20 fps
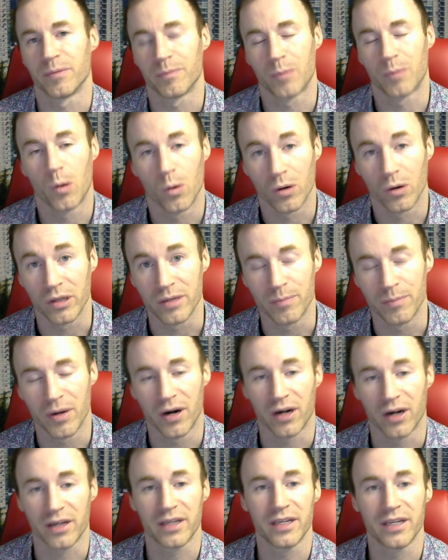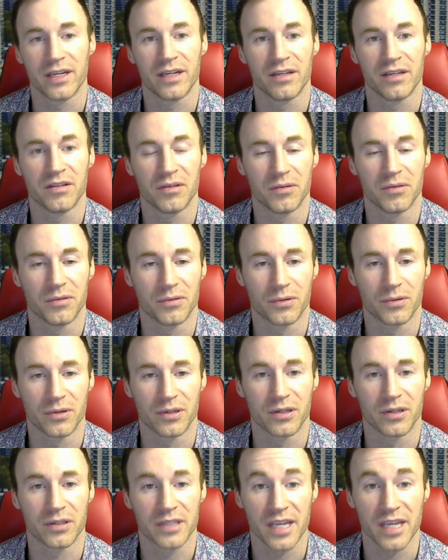poorly parking
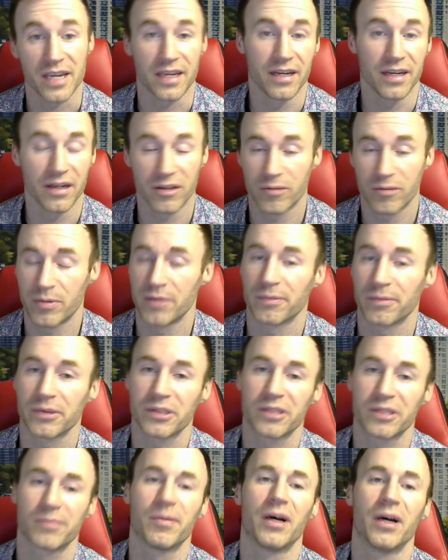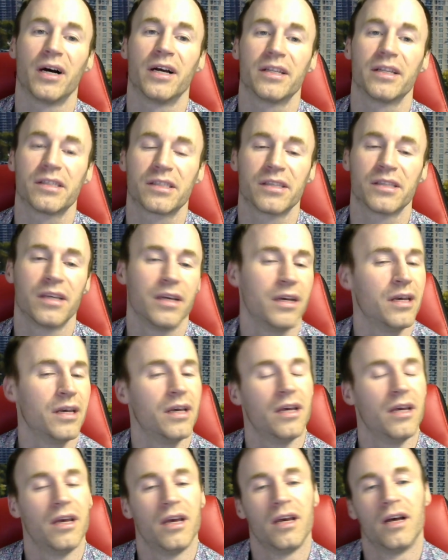or taking other people's spots.
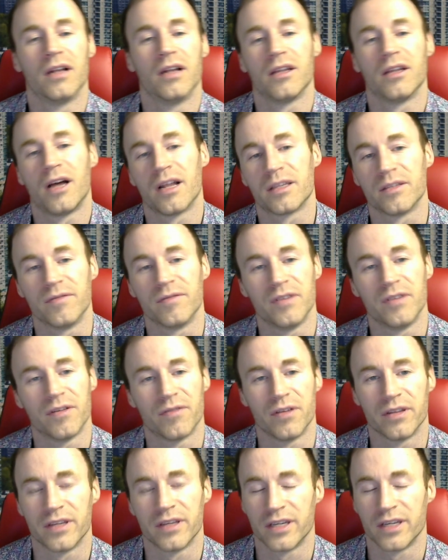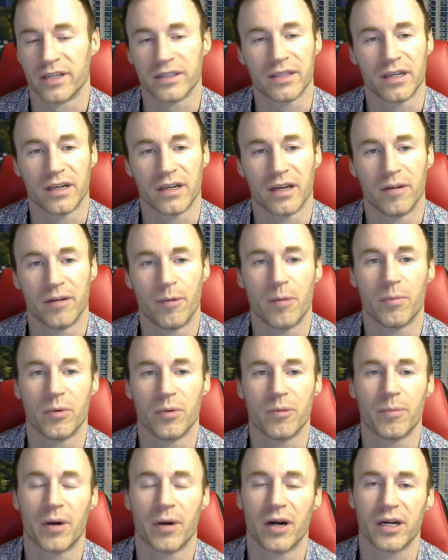Lots of different things can come up
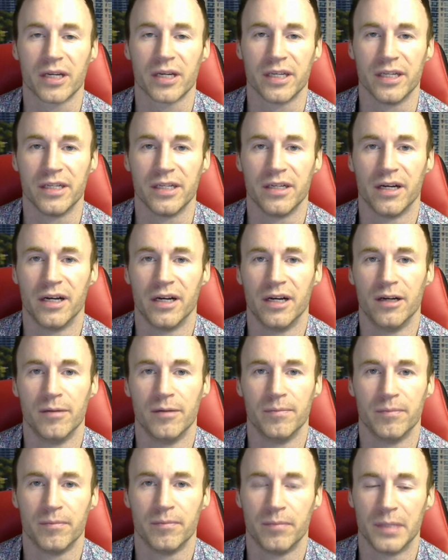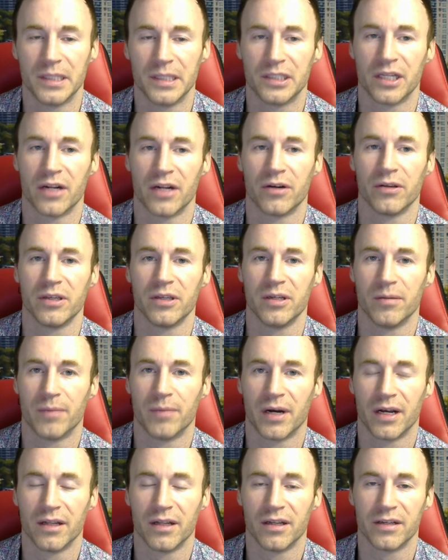with parking, but generally your
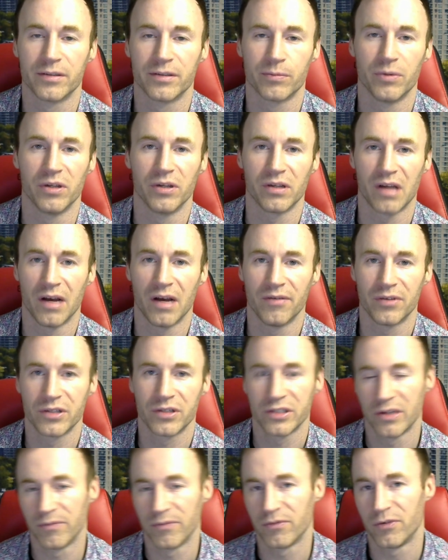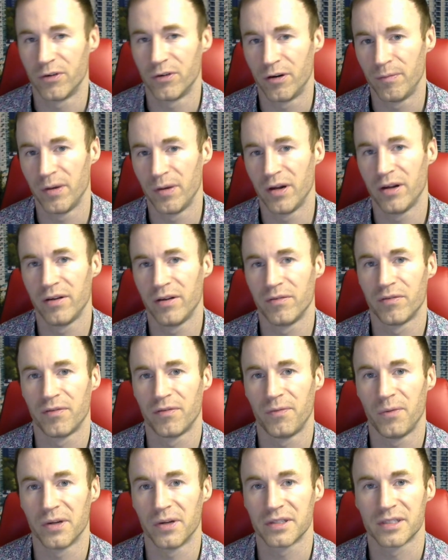bylaws will cover some form of
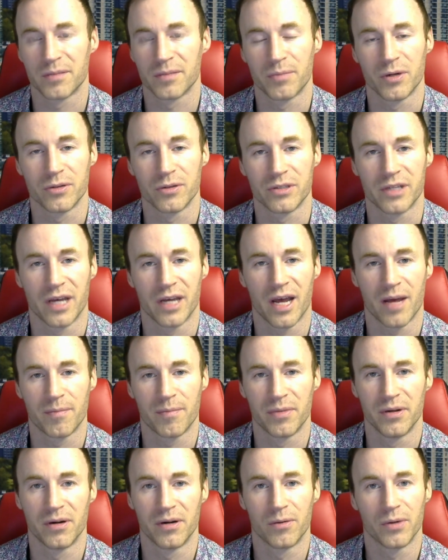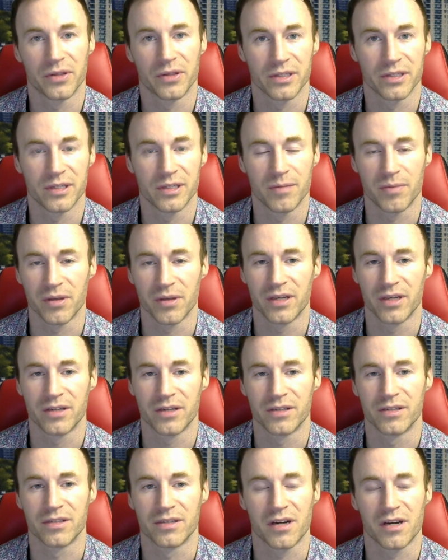what's supposed to happen or what the
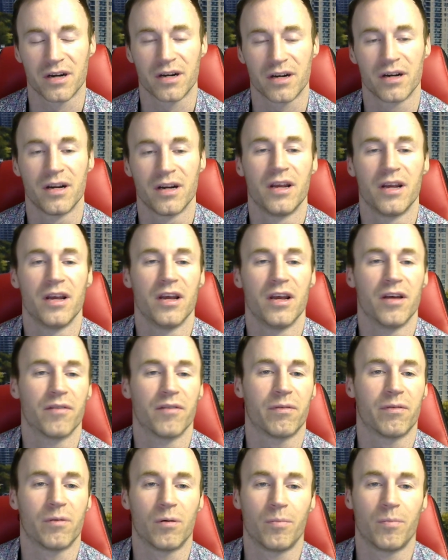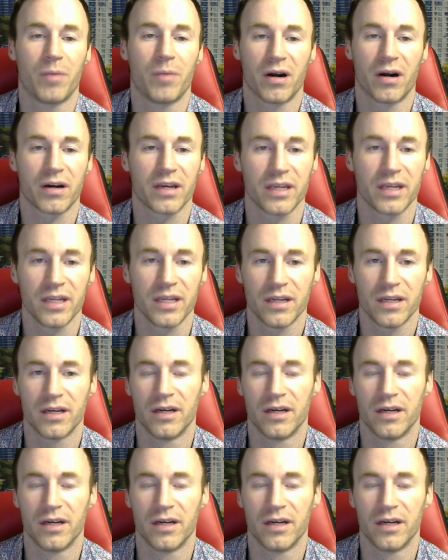stipulations are for parking.